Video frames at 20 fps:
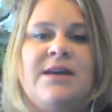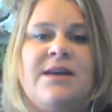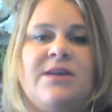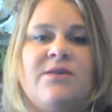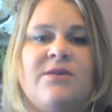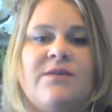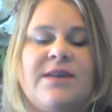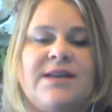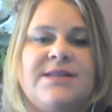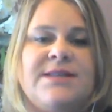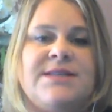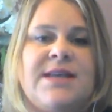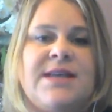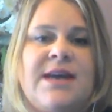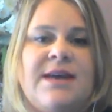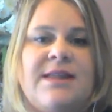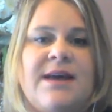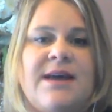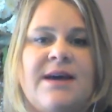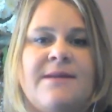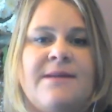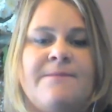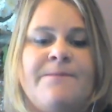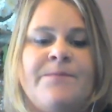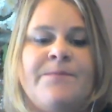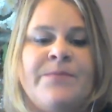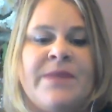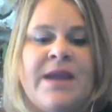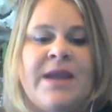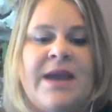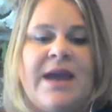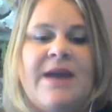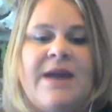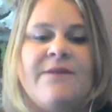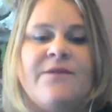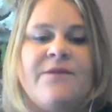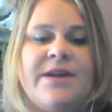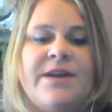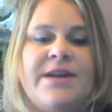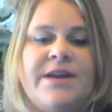you know, they say that
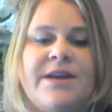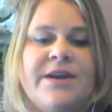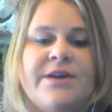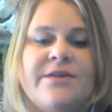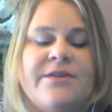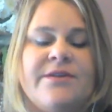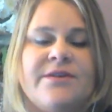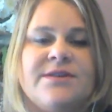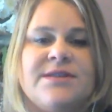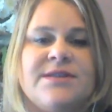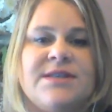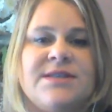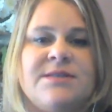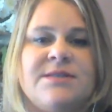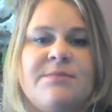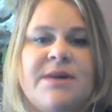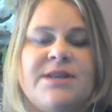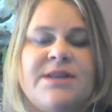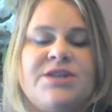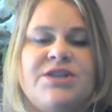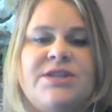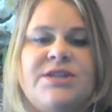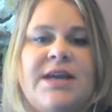every year there's as much